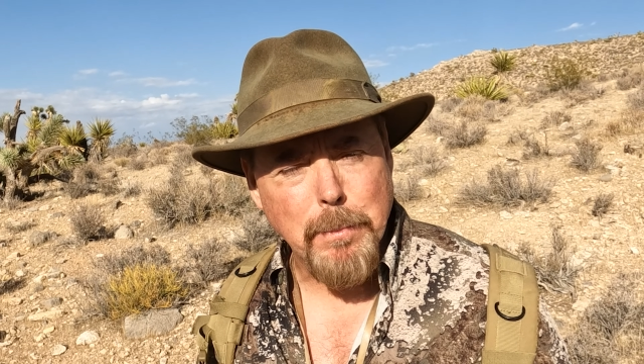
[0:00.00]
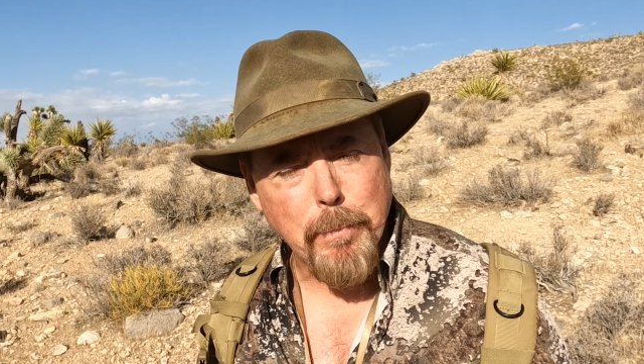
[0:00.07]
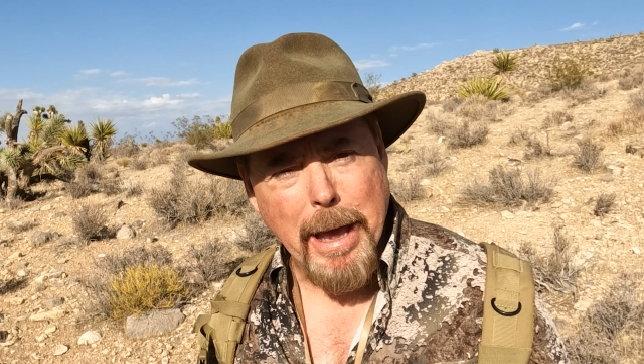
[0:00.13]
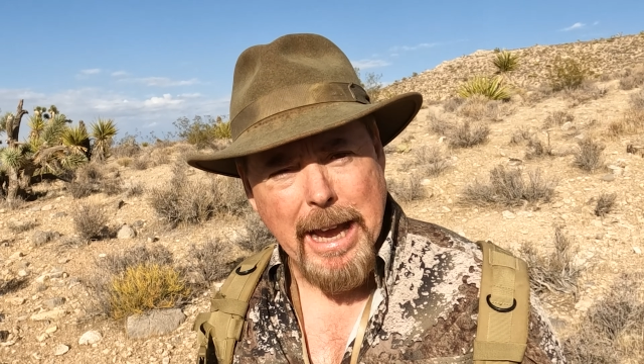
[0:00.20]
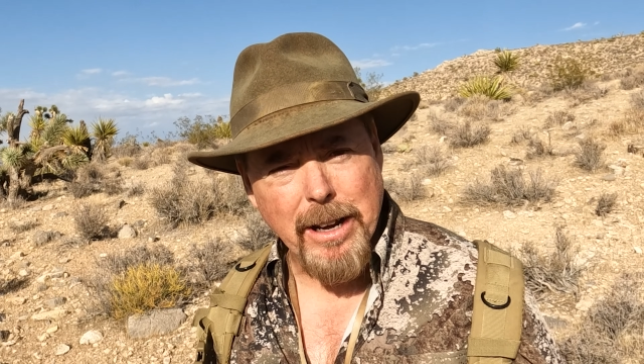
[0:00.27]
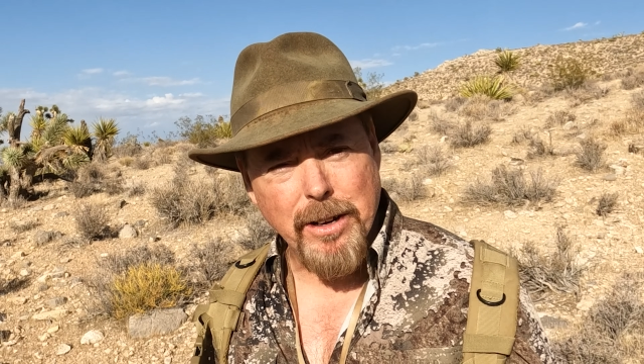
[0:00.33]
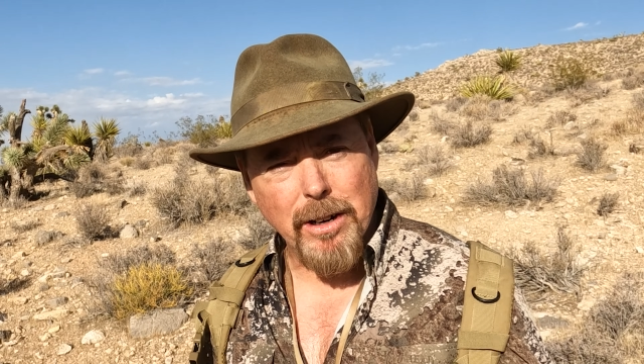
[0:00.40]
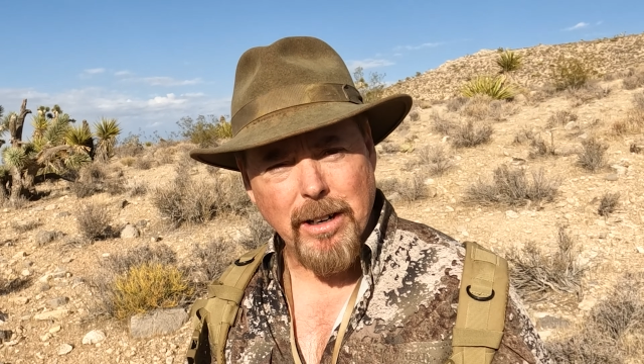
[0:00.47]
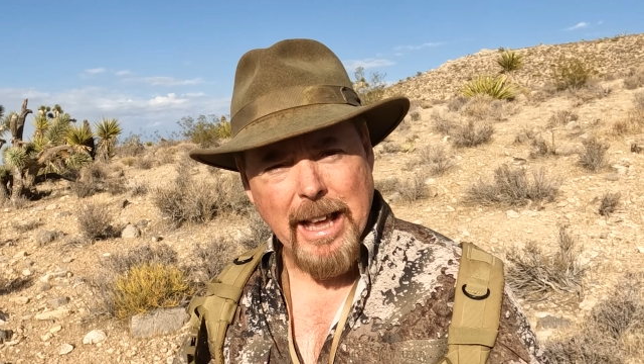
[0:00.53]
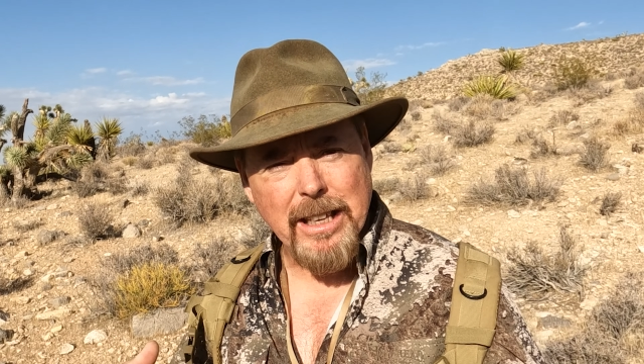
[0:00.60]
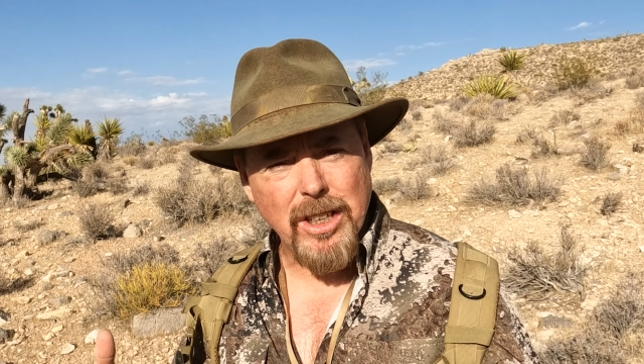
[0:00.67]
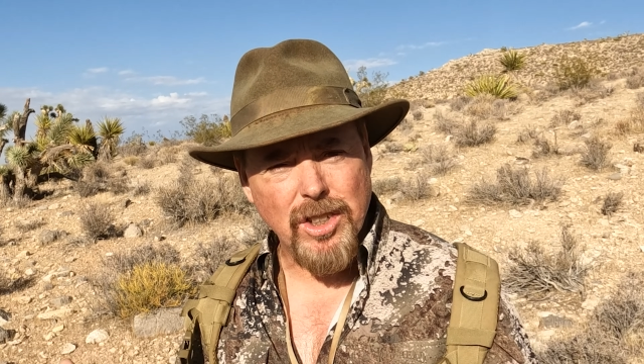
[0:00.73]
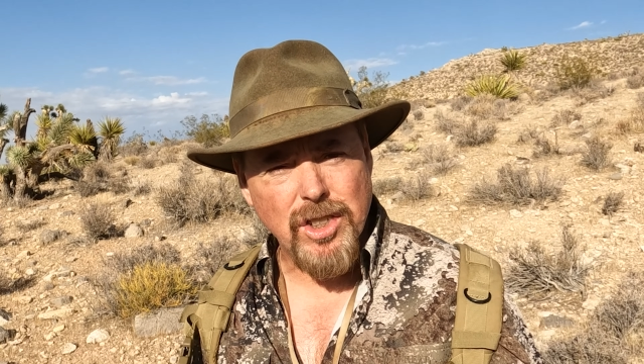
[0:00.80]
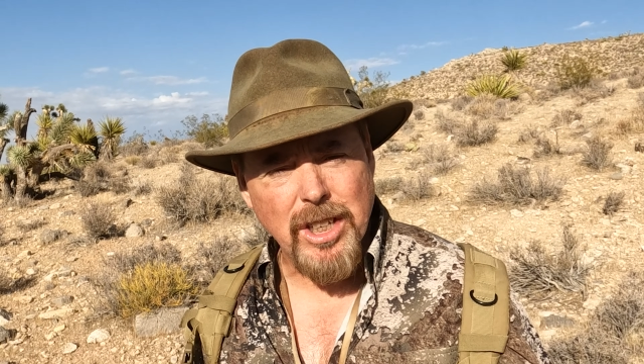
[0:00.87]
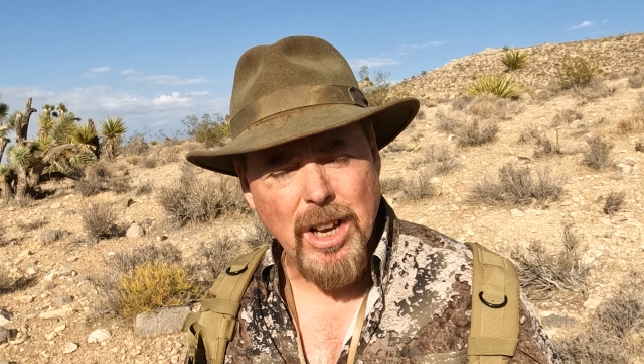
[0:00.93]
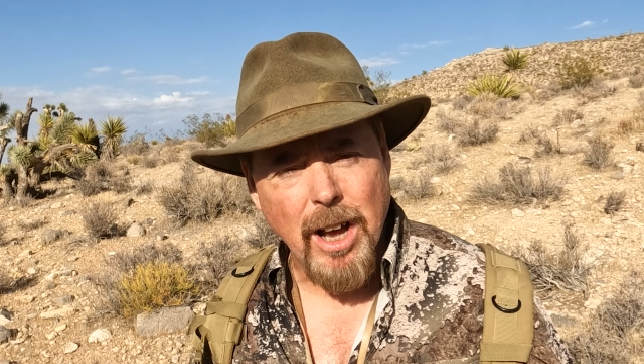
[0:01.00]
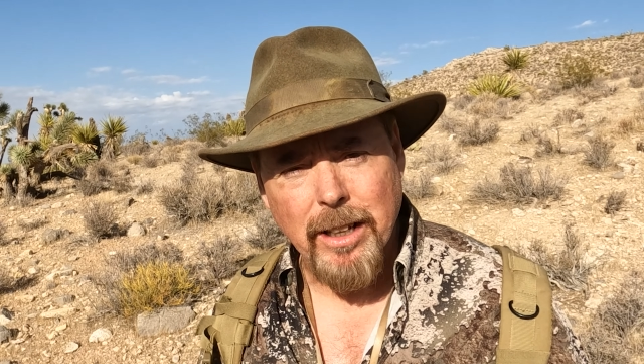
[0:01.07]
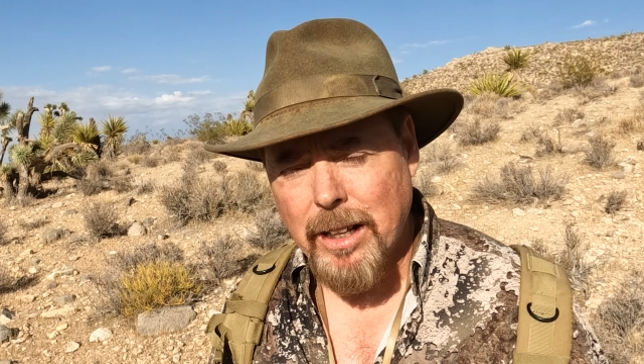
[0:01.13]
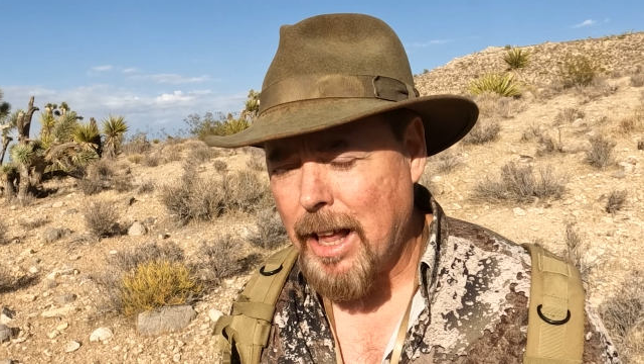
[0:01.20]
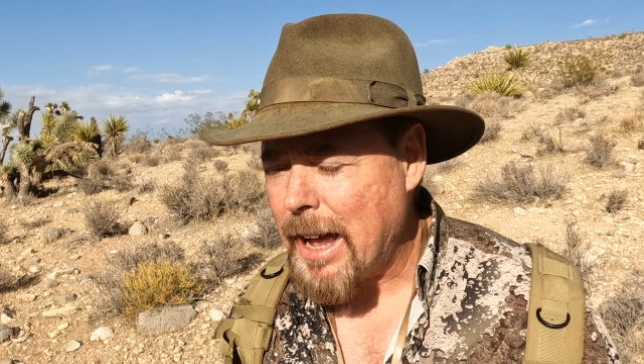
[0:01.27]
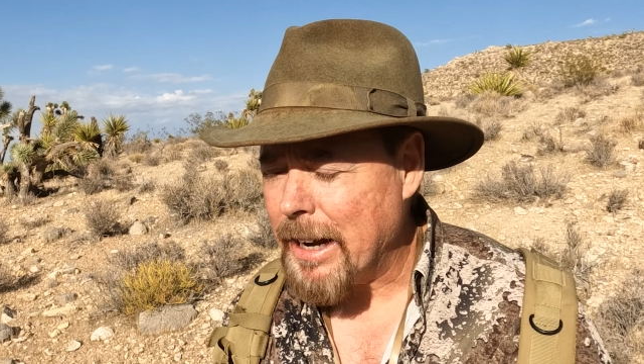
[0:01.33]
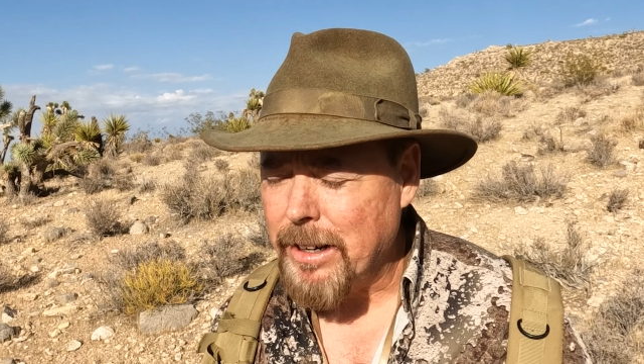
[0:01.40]
of pay dirt like you see
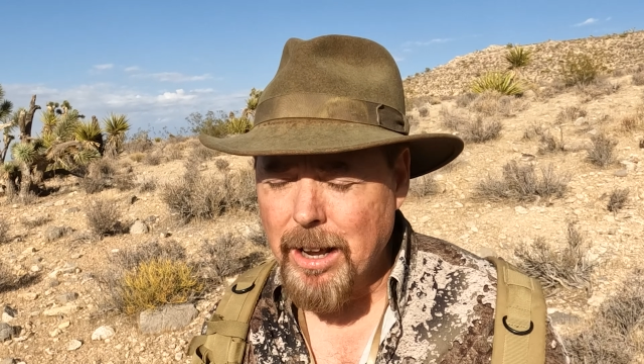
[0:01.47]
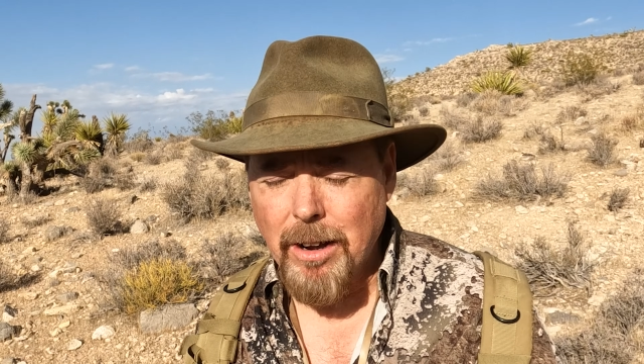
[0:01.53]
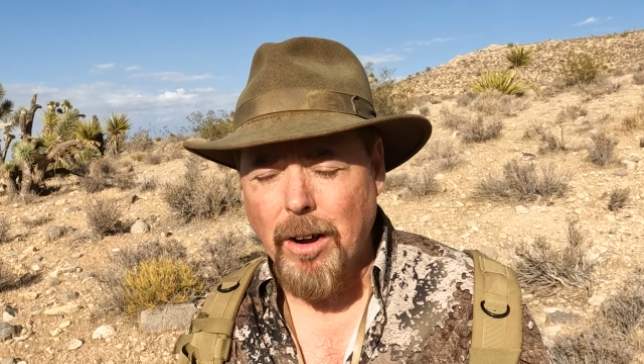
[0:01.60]
online.